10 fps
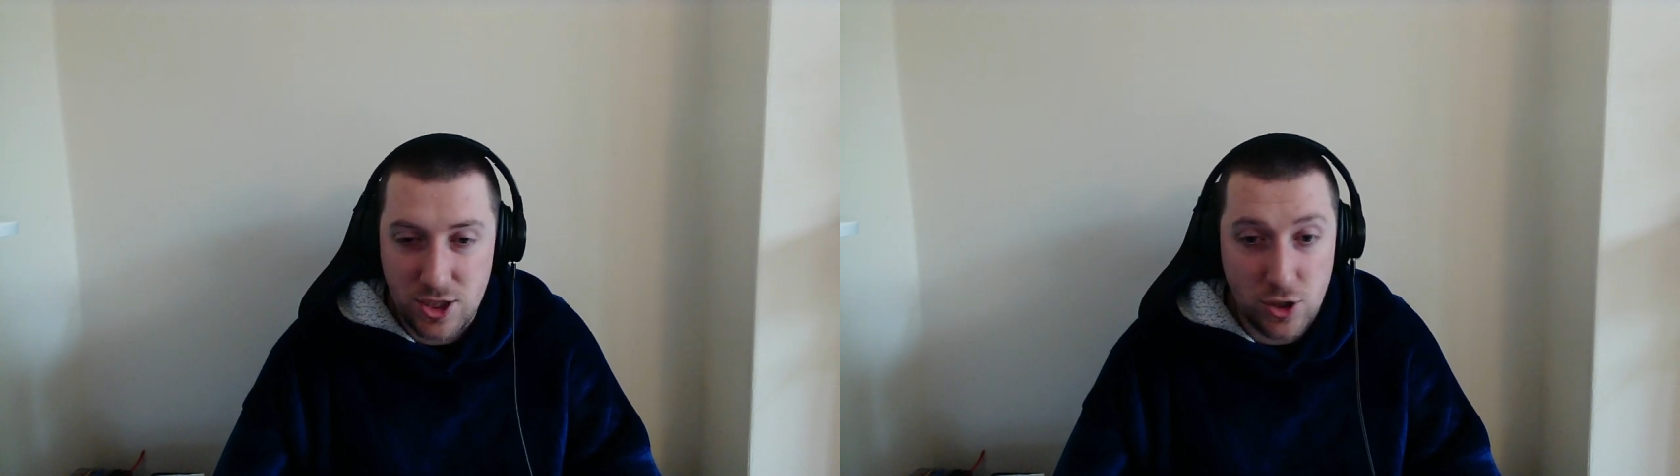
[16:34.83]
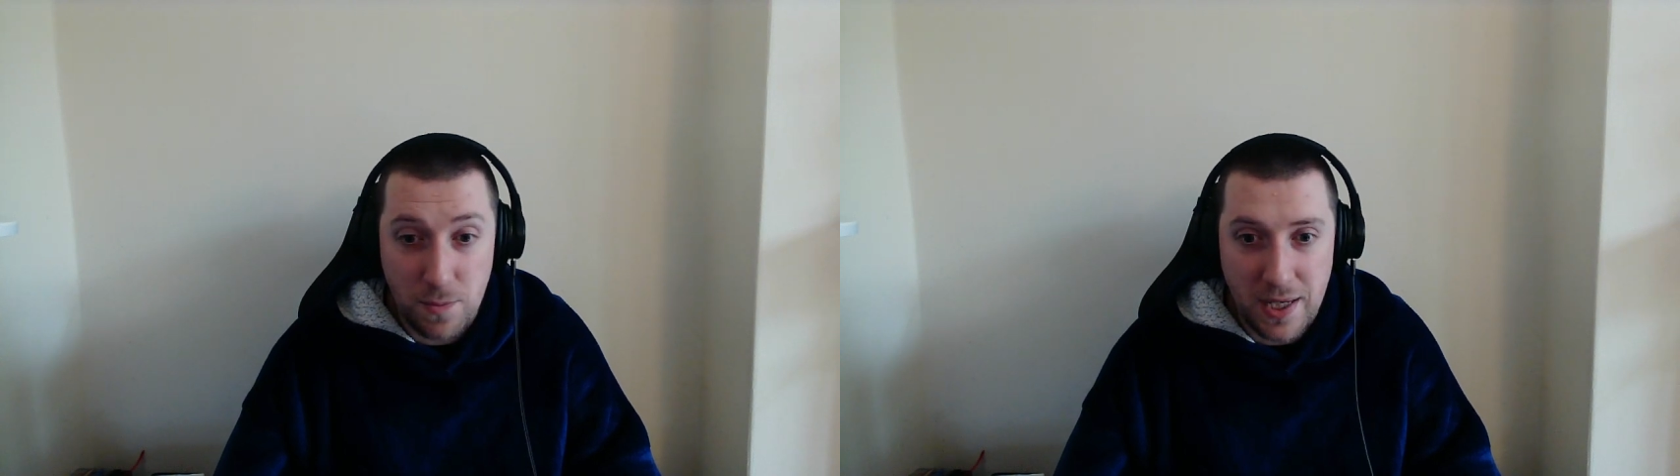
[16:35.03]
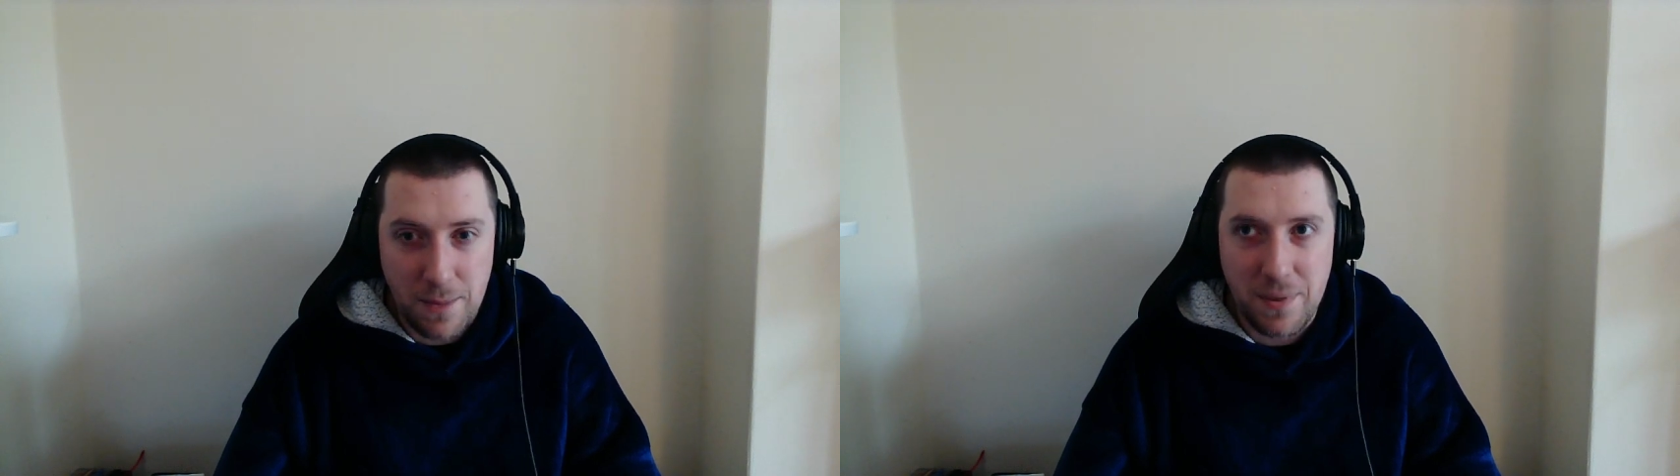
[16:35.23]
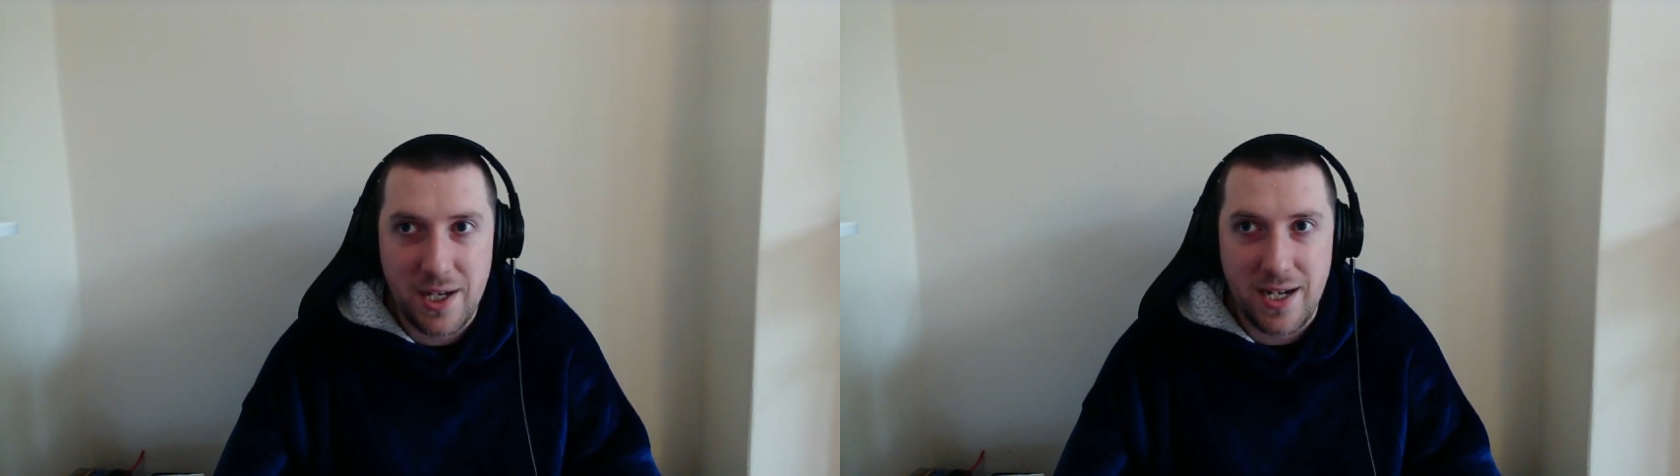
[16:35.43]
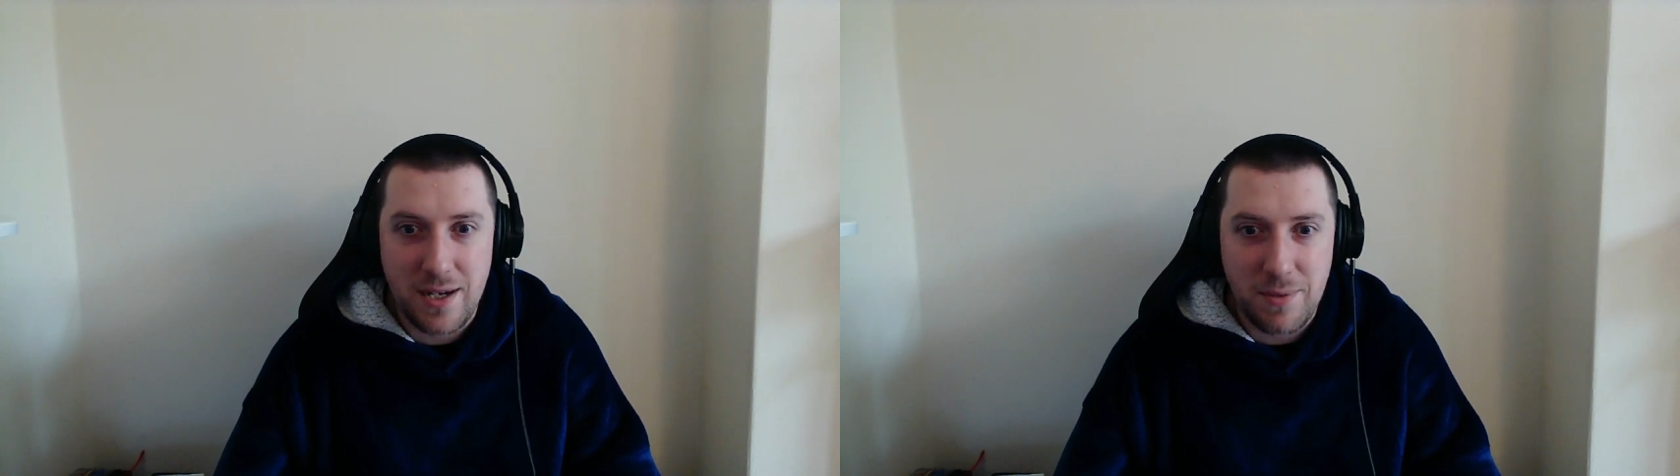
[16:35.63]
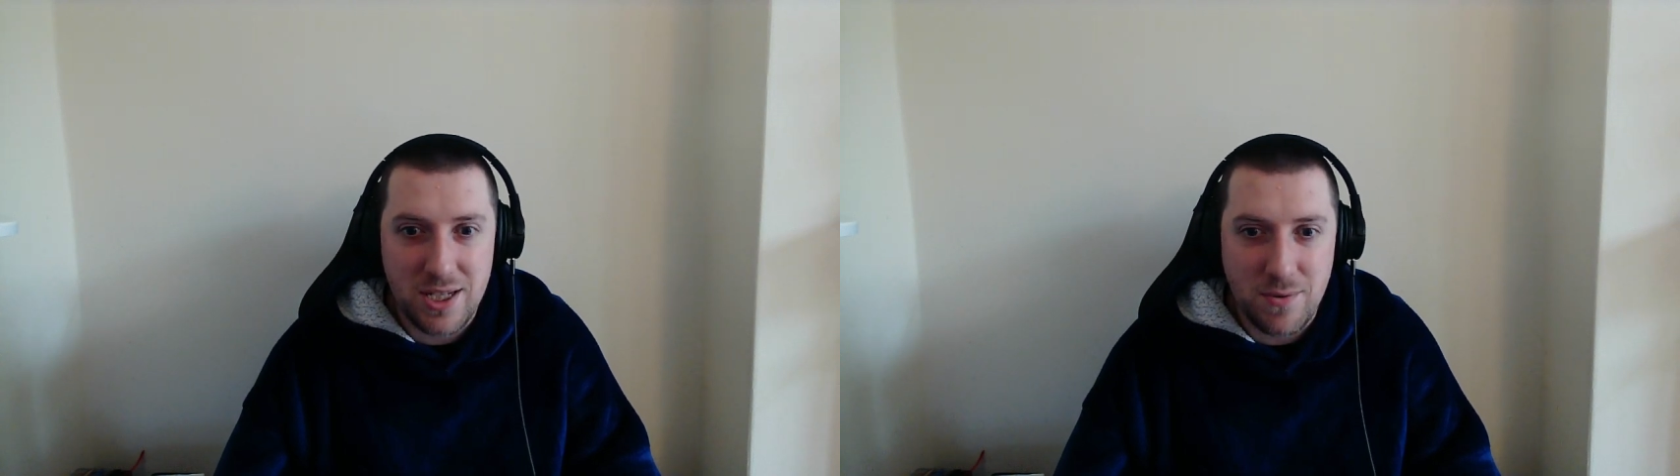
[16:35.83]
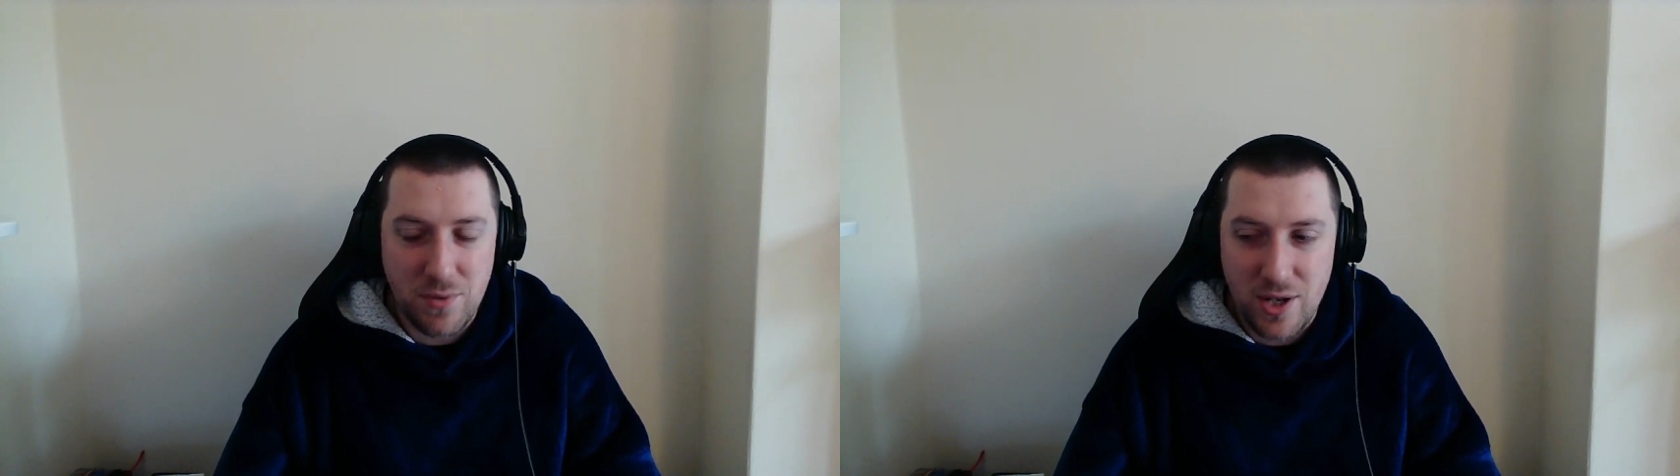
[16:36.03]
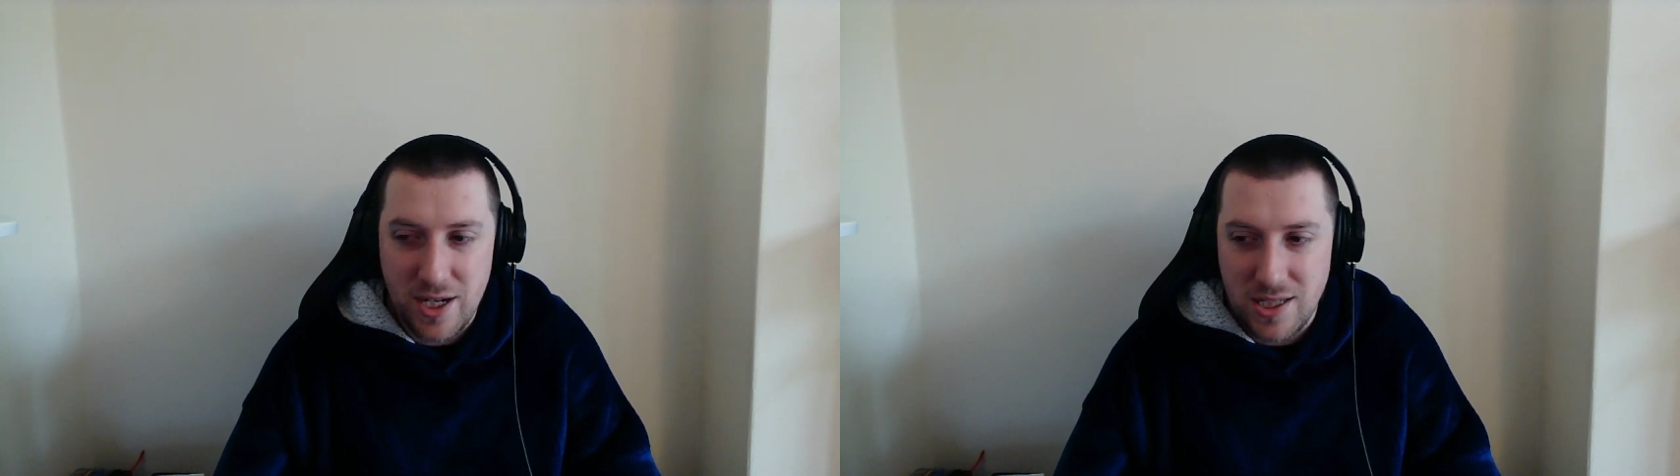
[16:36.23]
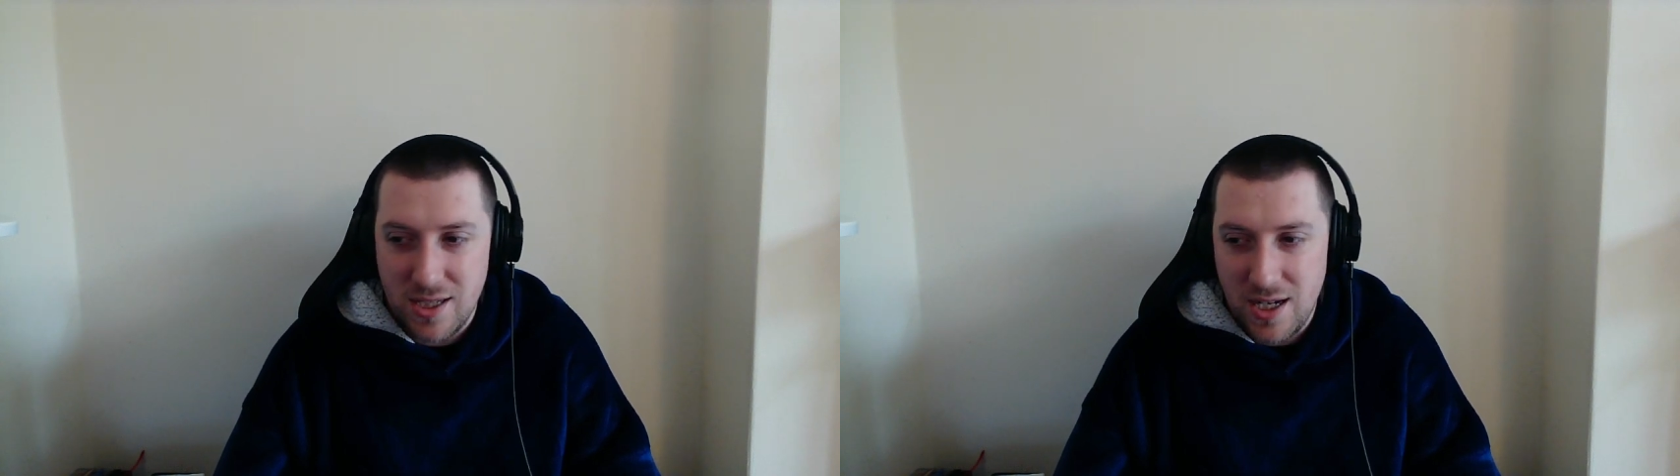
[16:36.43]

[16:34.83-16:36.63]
took me completely by surprise.